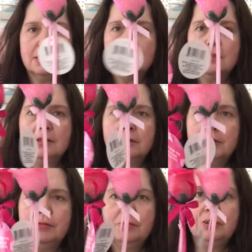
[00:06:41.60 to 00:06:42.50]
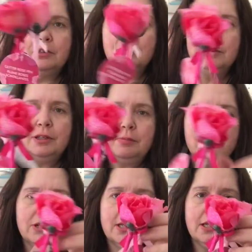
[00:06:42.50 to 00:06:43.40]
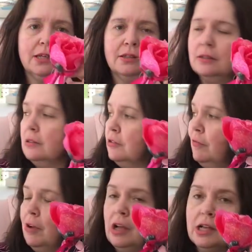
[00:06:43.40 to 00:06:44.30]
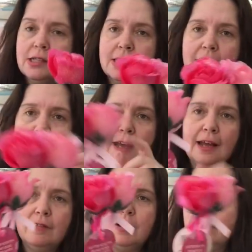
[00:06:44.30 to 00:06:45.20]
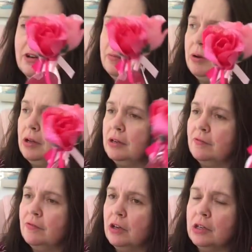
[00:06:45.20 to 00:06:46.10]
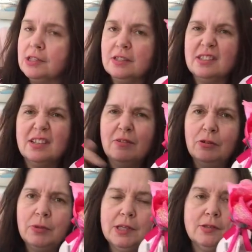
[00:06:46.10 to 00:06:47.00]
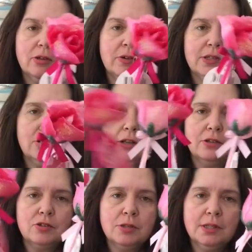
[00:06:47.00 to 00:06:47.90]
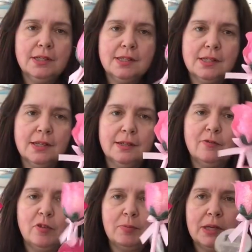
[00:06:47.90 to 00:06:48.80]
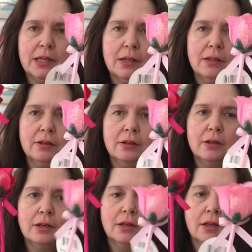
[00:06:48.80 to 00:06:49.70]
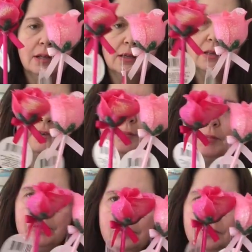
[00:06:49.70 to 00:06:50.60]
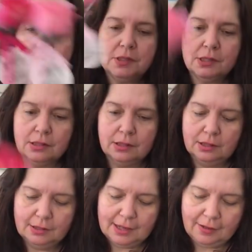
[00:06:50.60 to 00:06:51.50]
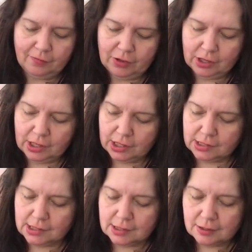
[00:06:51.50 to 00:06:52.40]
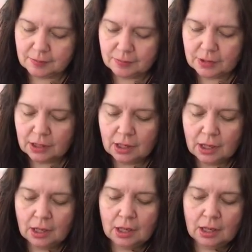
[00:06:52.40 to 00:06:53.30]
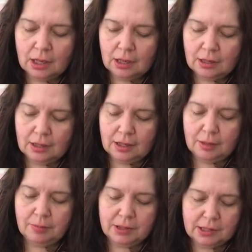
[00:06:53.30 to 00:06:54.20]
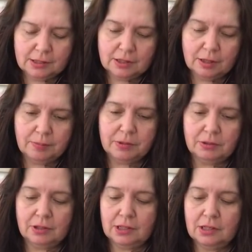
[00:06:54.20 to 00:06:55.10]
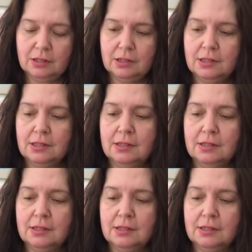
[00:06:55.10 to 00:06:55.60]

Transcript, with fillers: I thought they were, would look really pretty in the little vase that I have. I already bought a vase several weeks ago at Dollar Tree that's kind of a pink color. And I'll put those in that vase. I picked up a